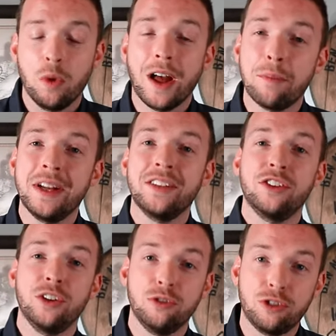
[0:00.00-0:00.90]
Well, that means
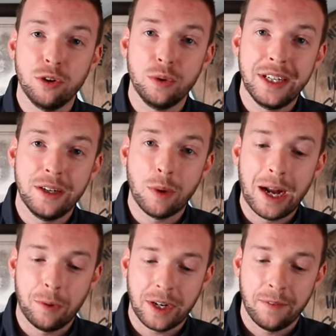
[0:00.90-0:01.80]
that you do need a
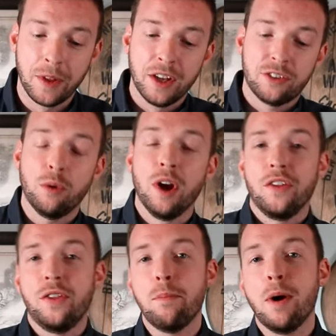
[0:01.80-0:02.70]
WOWGR. So
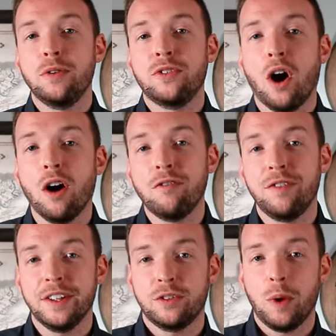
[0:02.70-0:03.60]
the most
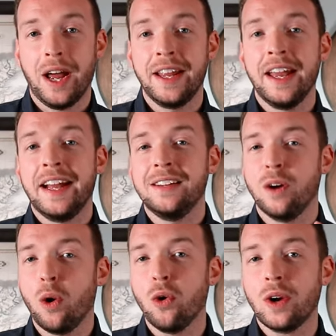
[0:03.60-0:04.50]
obvious way is
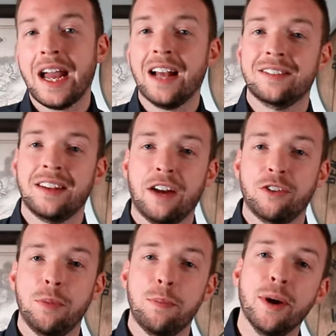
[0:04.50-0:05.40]
that all casks
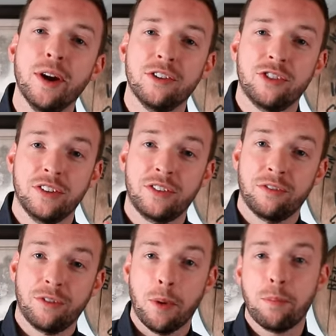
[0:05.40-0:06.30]
have to be purchased
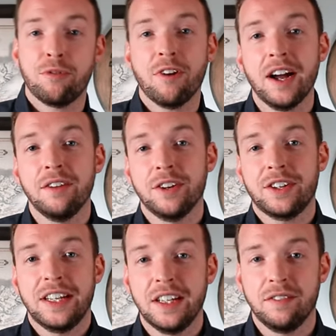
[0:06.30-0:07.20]
from a
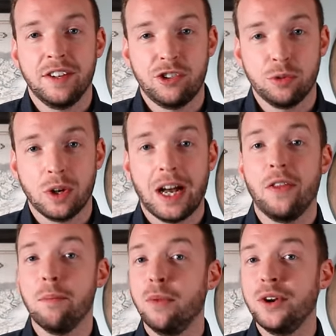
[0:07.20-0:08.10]
private individual,
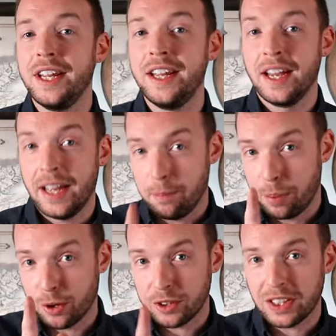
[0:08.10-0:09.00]
and the money,
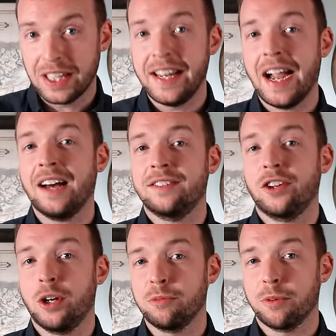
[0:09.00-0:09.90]
importantly, has
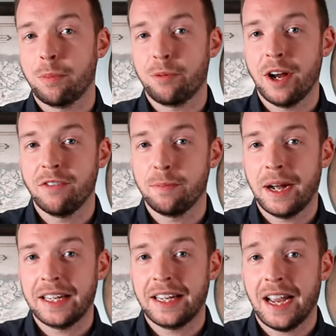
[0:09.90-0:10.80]
to come from a private
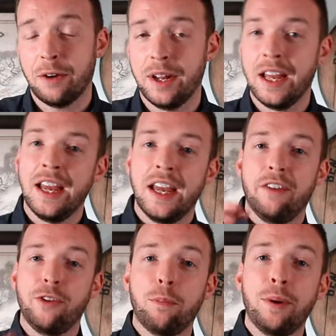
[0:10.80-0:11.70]
bank account.
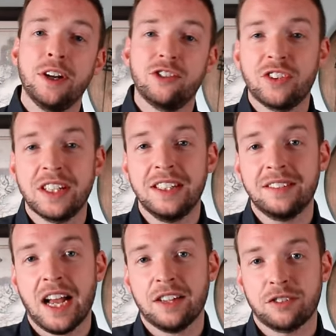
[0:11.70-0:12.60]
If you're purchasing
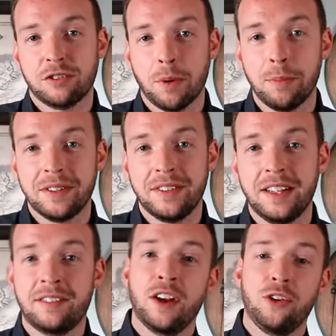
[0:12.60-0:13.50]
these casks from a
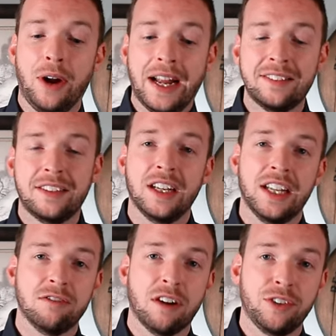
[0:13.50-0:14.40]
business, you're
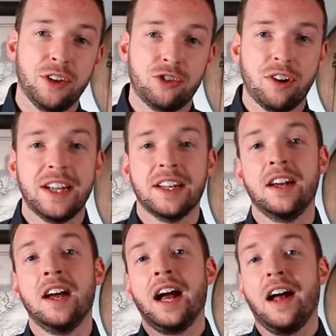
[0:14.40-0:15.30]
instantly a revenue
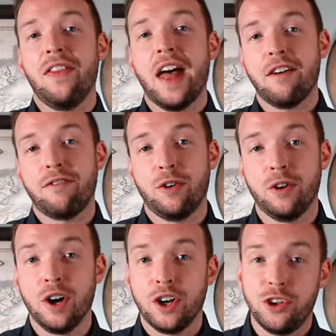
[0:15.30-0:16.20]
trader, and
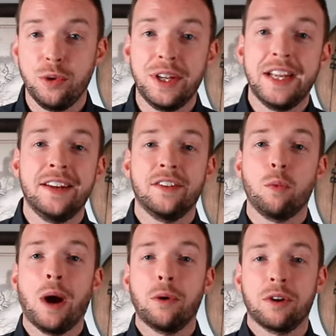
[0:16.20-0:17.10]
therefore you need
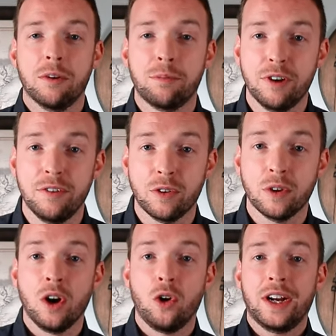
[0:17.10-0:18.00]
the WOWGR approval
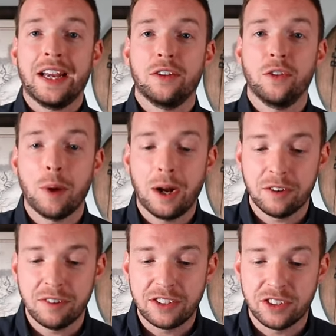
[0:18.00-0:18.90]
or get on the
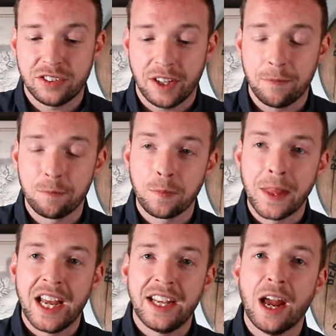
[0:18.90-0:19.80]
WOWGR register.
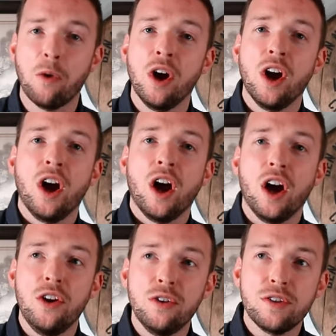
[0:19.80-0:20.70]
Now,
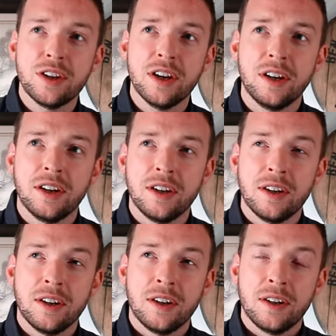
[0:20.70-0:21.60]

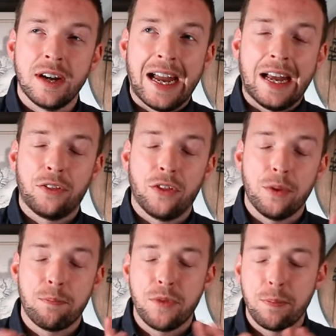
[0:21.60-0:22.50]

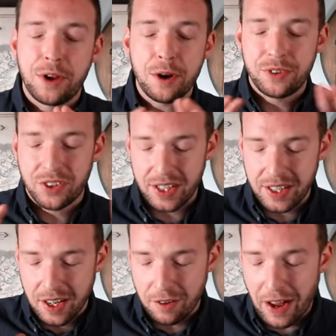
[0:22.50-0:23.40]
the
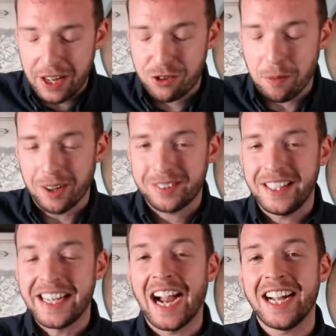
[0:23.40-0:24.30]
beauty of
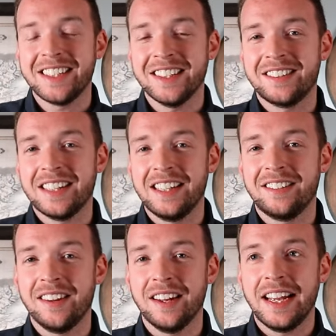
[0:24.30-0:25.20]
HMRC guidance
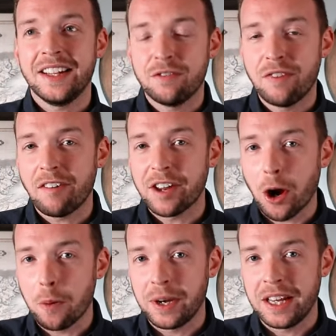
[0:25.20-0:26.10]
is that it's very
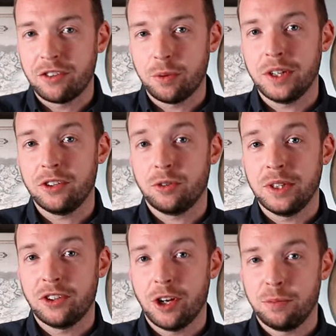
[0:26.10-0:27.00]
open to
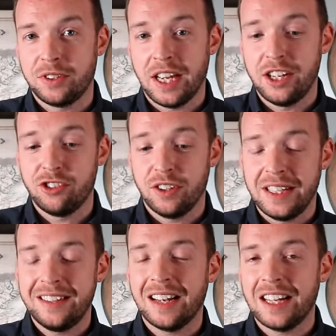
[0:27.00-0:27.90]
interpretation.
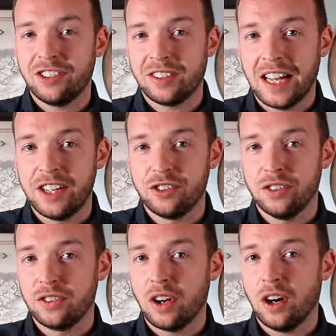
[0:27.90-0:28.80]
These
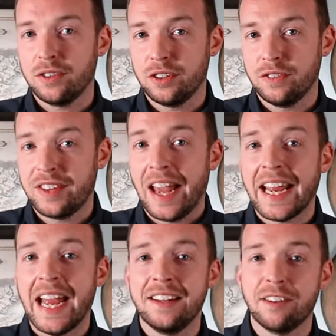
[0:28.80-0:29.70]
legislations are sort of
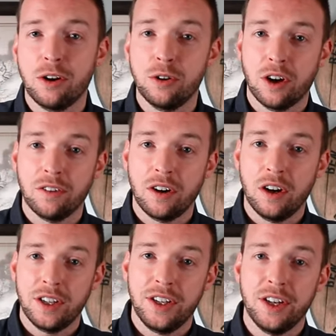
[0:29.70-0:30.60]
decades old,
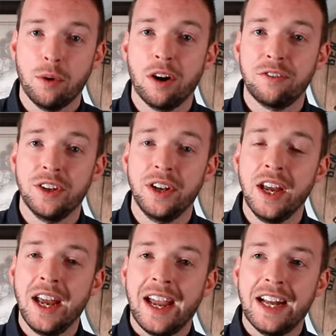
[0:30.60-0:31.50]
you know, often,
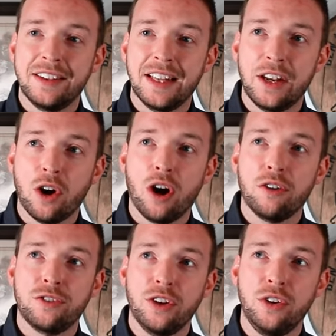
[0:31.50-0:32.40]
and then
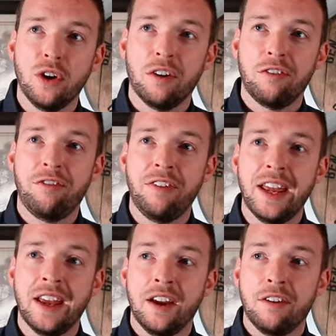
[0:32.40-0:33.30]
often not
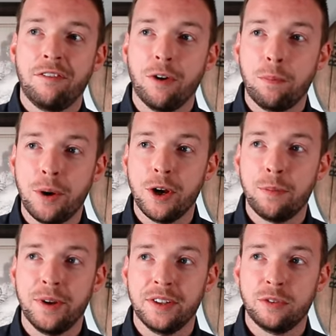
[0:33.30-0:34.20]
fit for
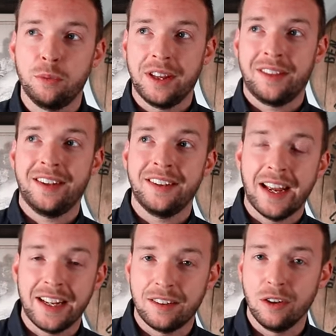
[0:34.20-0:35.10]
purpose with
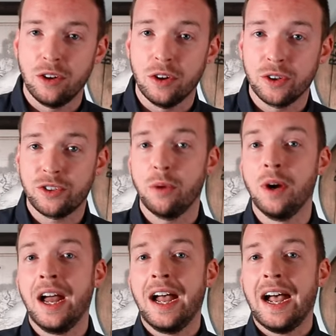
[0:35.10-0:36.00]
today's law. So